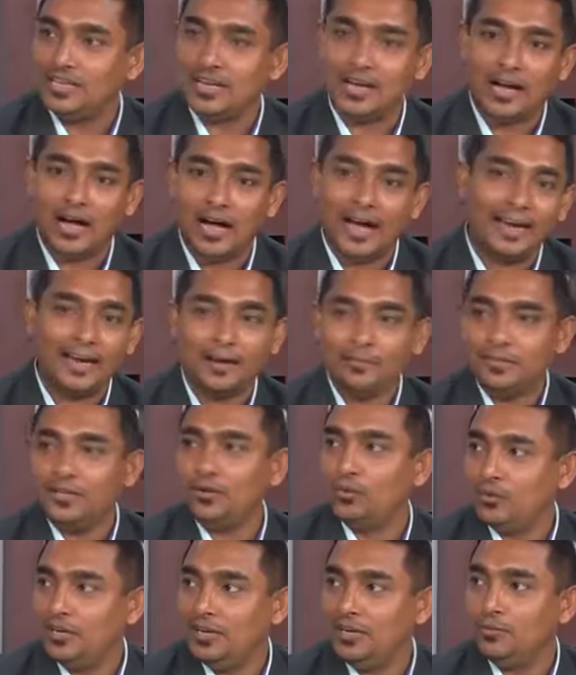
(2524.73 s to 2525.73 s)
Je, I am the
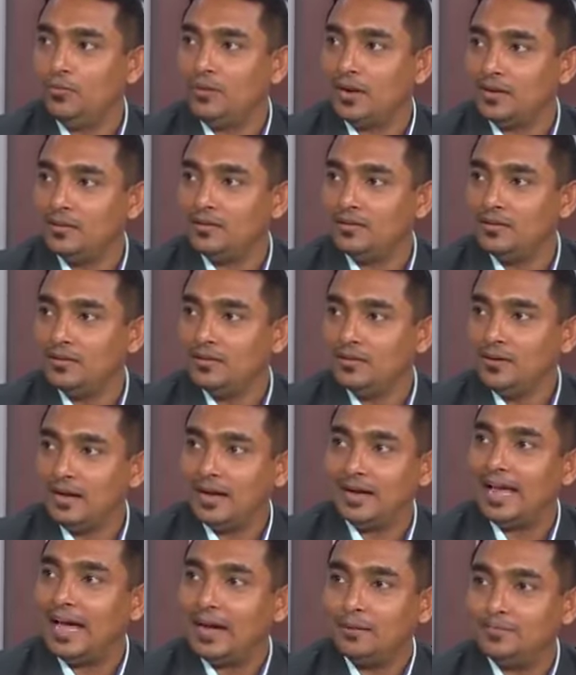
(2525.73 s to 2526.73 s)
only one
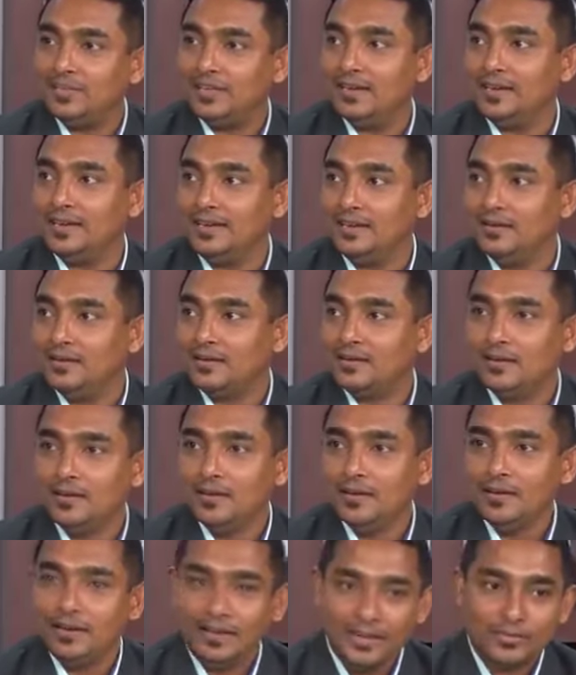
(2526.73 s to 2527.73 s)
and I am the leader.
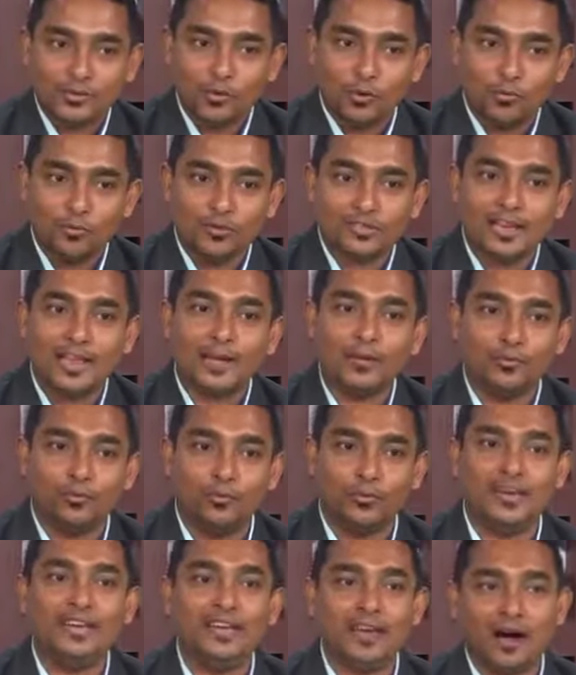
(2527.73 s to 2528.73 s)
It's almost like
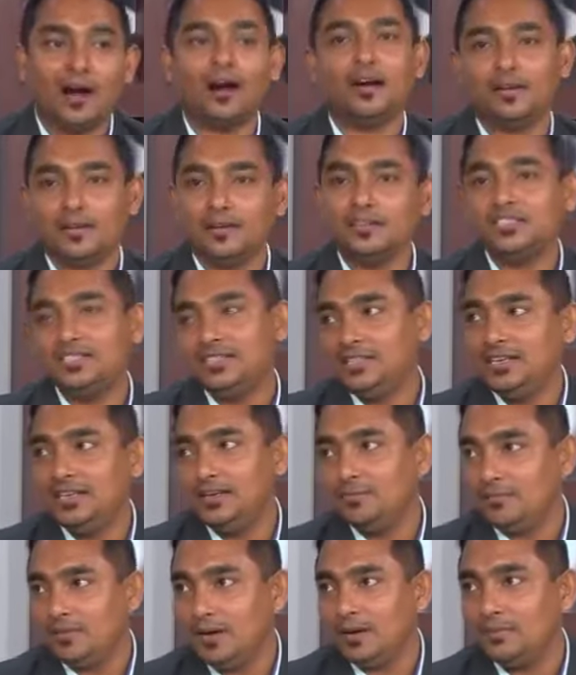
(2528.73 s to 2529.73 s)
we are a
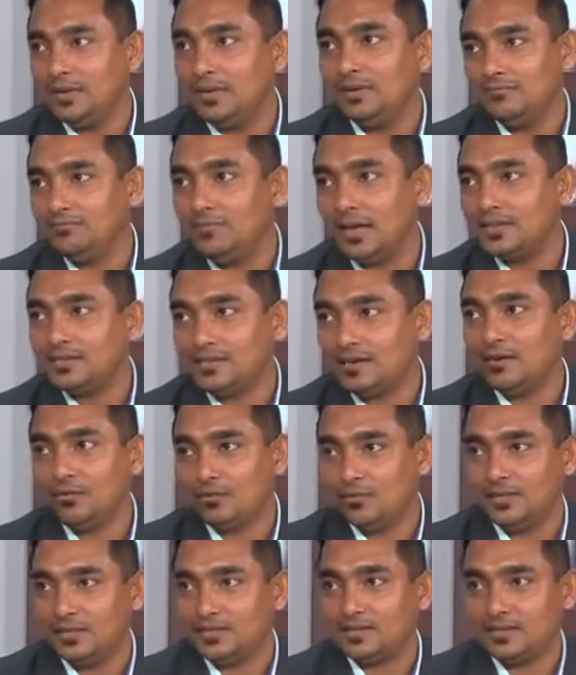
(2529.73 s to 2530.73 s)
team. I mean, that's how
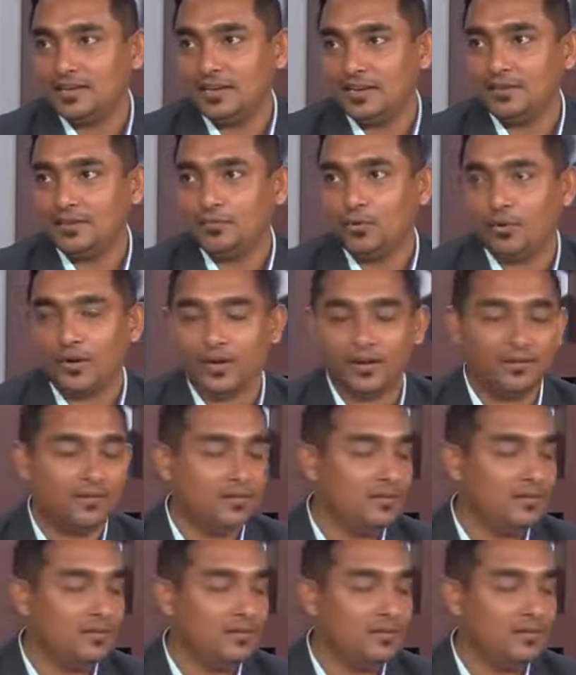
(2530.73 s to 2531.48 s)
it's getting broken.